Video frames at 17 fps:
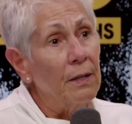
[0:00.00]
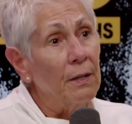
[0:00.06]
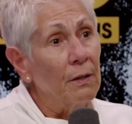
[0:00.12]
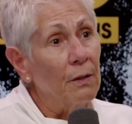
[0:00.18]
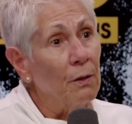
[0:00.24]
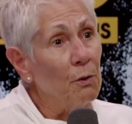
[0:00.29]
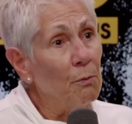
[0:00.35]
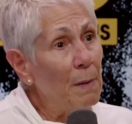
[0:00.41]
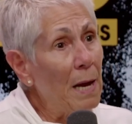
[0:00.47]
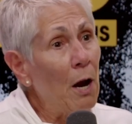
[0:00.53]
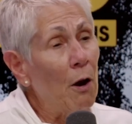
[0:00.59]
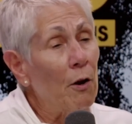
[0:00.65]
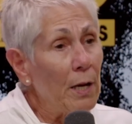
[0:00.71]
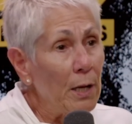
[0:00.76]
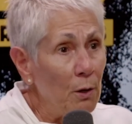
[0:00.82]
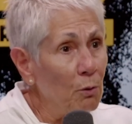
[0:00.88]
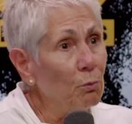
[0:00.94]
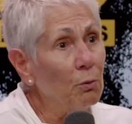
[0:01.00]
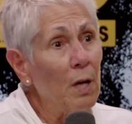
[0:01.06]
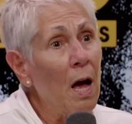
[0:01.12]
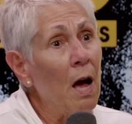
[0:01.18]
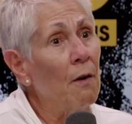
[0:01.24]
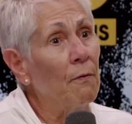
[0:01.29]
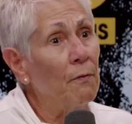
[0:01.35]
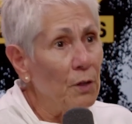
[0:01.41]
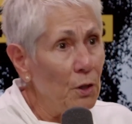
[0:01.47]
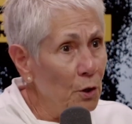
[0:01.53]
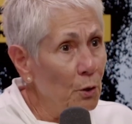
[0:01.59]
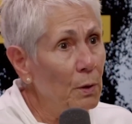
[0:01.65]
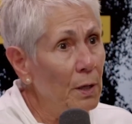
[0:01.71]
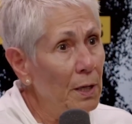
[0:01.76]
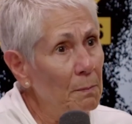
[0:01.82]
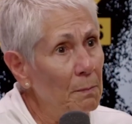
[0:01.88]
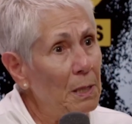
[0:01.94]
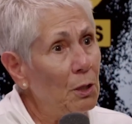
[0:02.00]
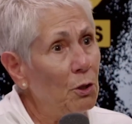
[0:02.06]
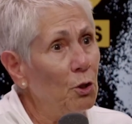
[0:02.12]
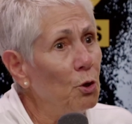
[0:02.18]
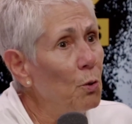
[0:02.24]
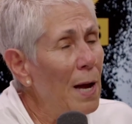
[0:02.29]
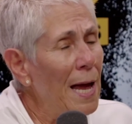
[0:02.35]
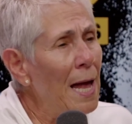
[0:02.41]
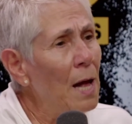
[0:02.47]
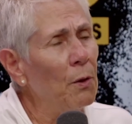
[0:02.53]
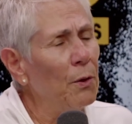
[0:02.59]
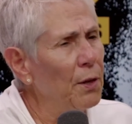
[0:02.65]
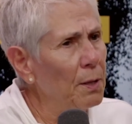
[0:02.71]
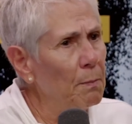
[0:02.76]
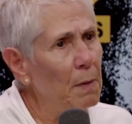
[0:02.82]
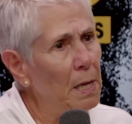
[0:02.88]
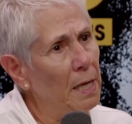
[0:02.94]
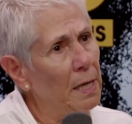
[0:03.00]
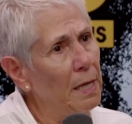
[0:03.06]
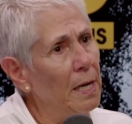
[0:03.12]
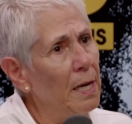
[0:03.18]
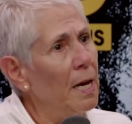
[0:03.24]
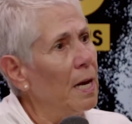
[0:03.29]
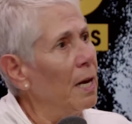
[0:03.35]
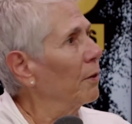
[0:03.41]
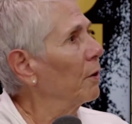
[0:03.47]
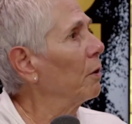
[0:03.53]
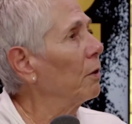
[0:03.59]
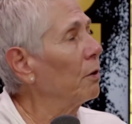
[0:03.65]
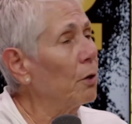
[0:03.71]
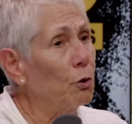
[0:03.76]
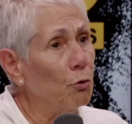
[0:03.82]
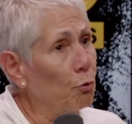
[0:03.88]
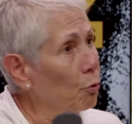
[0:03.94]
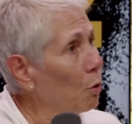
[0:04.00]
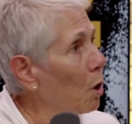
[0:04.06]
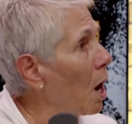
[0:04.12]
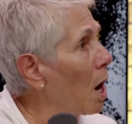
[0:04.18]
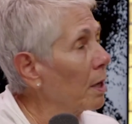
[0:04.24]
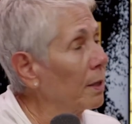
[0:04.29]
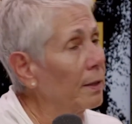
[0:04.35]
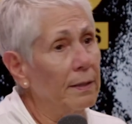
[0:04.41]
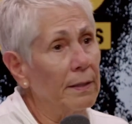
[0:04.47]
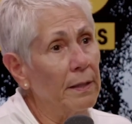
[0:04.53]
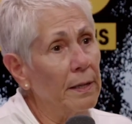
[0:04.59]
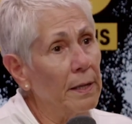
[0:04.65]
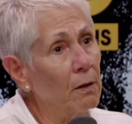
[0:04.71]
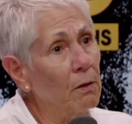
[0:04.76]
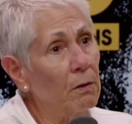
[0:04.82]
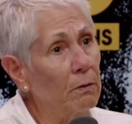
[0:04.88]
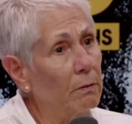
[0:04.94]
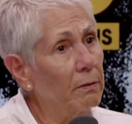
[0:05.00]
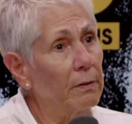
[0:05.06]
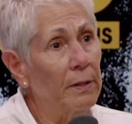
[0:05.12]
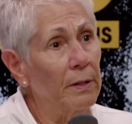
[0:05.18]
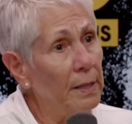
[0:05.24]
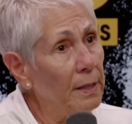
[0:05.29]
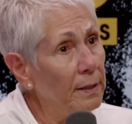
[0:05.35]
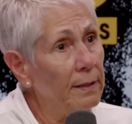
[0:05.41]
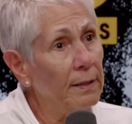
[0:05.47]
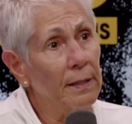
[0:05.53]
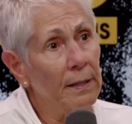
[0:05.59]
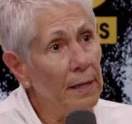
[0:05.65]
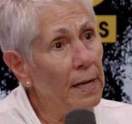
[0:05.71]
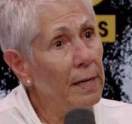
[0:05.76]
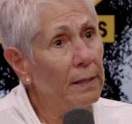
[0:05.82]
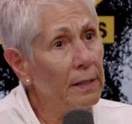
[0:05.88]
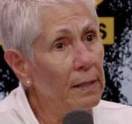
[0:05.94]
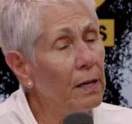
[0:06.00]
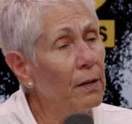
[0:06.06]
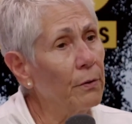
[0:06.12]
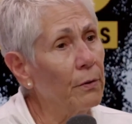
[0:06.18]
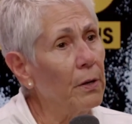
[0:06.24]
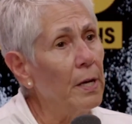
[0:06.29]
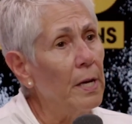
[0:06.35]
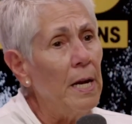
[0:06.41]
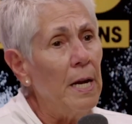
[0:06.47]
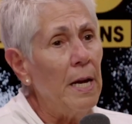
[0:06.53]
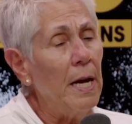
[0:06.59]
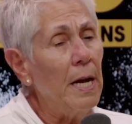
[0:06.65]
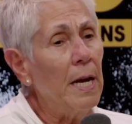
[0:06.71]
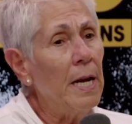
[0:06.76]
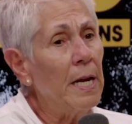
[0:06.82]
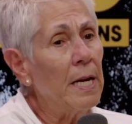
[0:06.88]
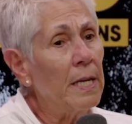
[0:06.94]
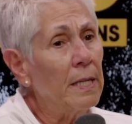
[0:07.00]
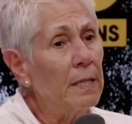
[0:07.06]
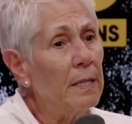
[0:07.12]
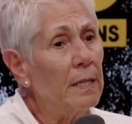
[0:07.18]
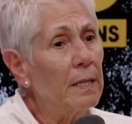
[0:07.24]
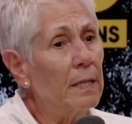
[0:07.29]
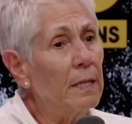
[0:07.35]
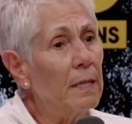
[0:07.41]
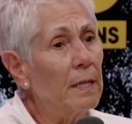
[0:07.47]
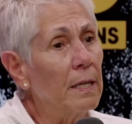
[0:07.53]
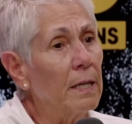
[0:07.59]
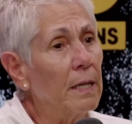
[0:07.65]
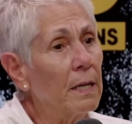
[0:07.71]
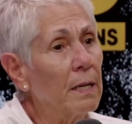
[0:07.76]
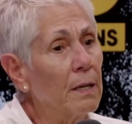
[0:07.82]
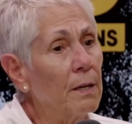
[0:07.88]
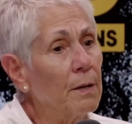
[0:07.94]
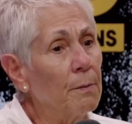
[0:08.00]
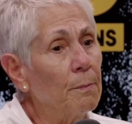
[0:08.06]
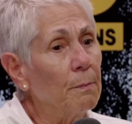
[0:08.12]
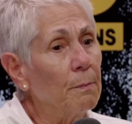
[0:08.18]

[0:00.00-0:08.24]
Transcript: who marry, who love, you know what I mean? Two healthy men that aren't on drugs and they aren't this and that and the other. And uh,